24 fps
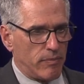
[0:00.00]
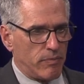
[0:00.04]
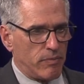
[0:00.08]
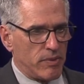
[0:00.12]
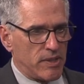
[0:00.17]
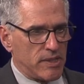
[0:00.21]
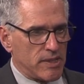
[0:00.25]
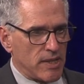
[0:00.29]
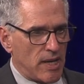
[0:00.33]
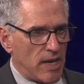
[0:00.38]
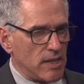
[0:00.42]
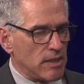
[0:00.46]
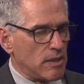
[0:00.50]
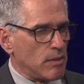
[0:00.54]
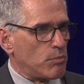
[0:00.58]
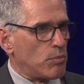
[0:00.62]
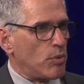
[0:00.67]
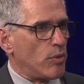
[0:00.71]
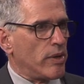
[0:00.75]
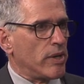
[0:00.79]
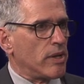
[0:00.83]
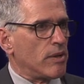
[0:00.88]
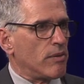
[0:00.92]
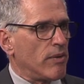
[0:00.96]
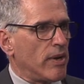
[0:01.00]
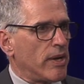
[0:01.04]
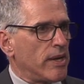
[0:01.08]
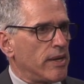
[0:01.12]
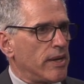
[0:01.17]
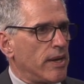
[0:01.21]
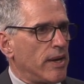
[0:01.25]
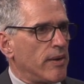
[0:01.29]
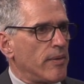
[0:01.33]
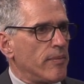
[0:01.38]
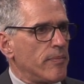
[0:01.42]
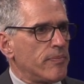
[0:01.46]
beside the point right
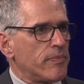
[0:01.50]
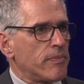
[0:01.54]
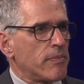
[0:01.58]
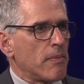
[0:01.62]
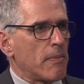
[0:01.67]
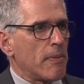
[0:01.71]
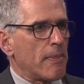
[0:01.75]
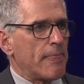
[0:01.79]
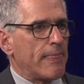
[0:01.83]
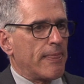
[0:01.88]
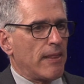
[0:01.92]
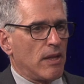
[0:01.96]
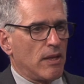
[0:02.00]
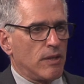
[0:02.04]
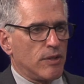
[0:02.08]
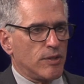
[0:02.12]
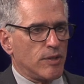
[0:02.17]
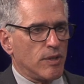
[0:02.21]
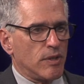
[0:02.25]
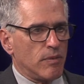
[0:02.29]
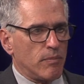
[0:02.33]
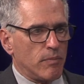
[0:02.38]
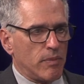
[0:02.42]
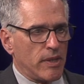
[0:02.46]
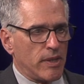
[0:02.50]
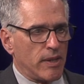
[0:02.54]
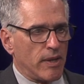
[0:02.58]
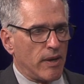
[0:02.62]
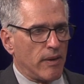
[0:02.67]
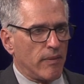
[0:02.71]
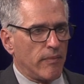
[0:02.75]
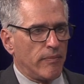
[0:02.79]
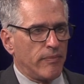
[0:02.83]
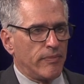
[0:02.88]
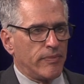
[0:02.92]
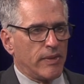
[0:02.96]
now. It shouldn't be there.